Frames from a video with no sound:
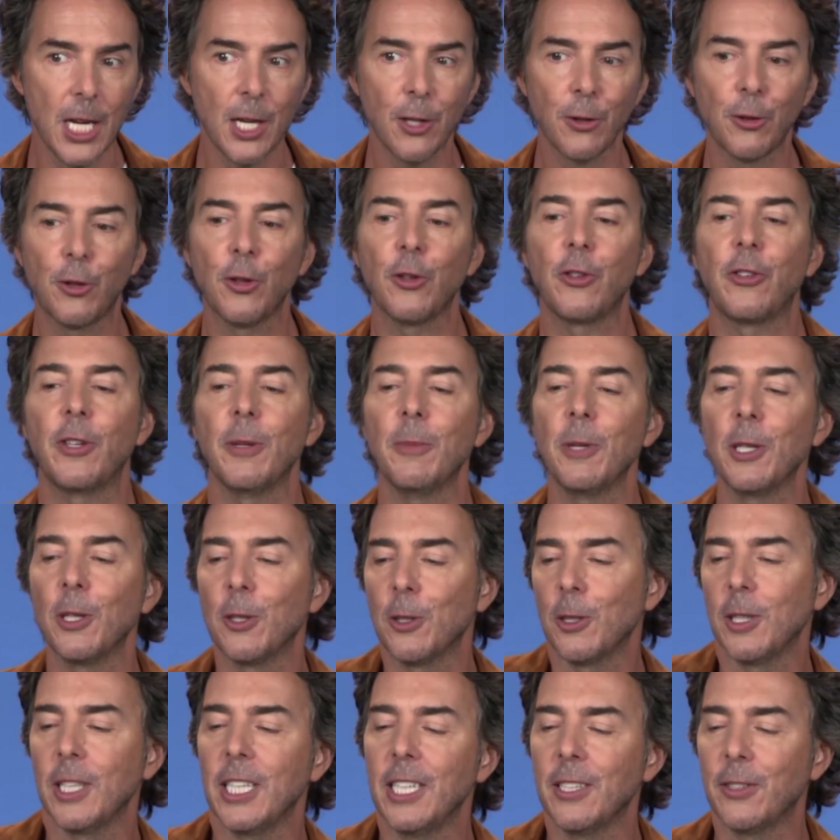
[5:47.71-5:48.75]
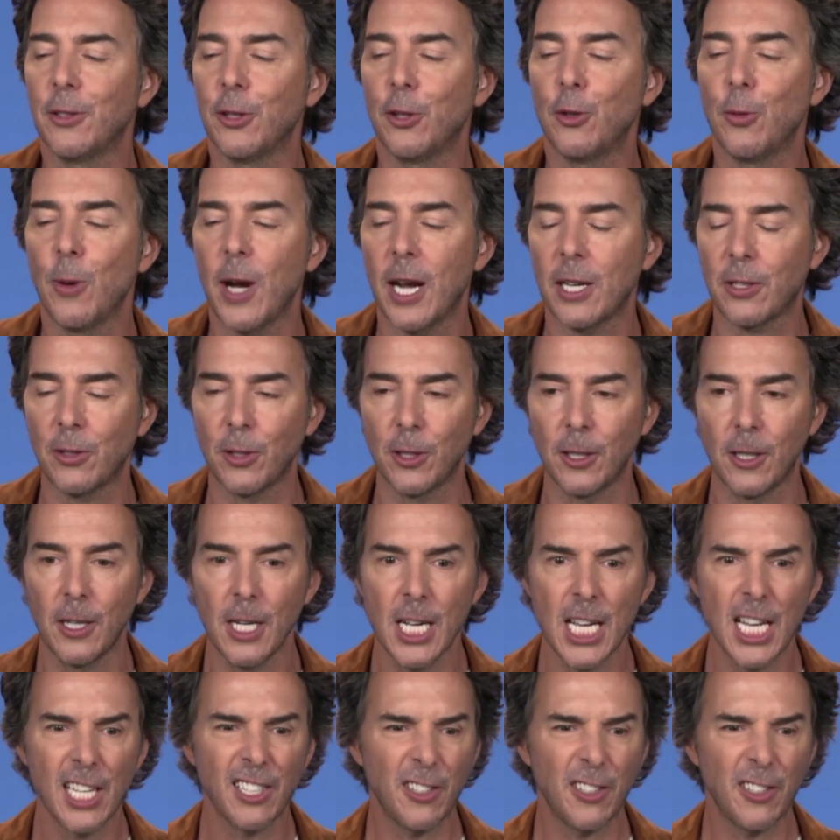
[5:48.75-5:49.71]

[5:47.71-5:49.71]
So similarly, as a director,